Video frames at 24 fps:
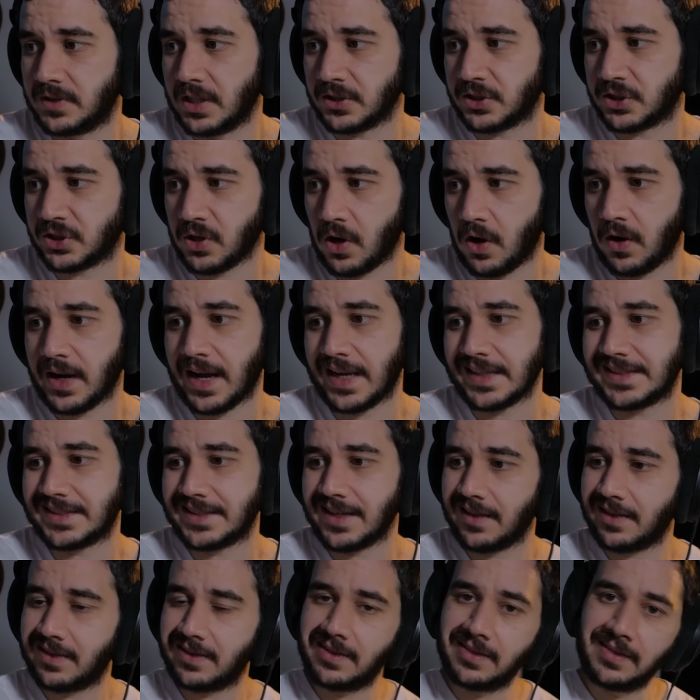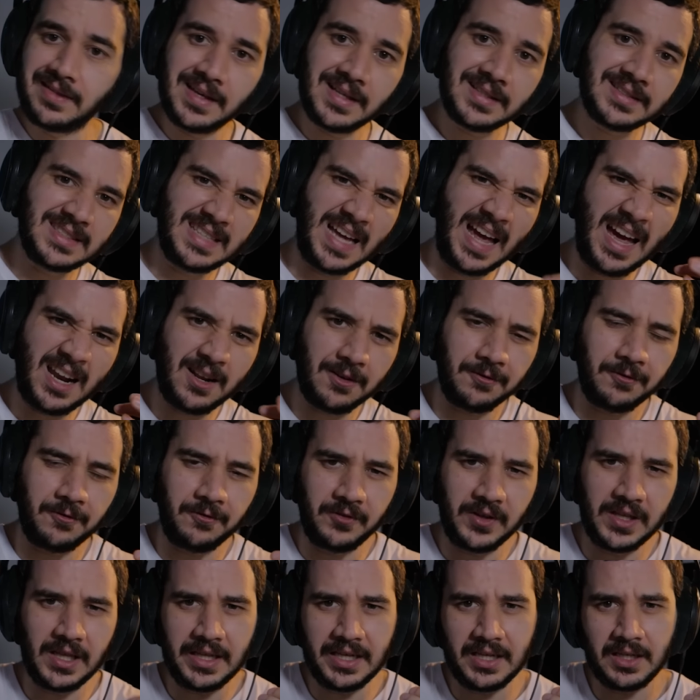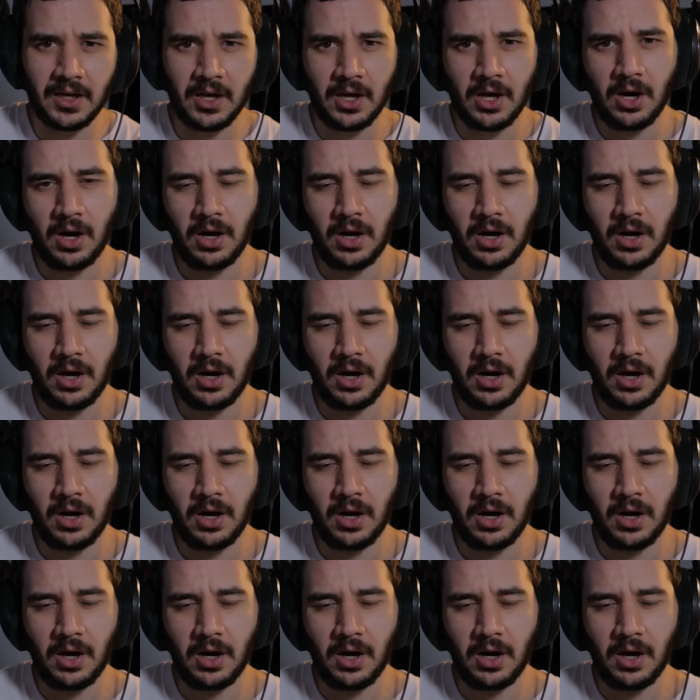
the song I said this had a feeling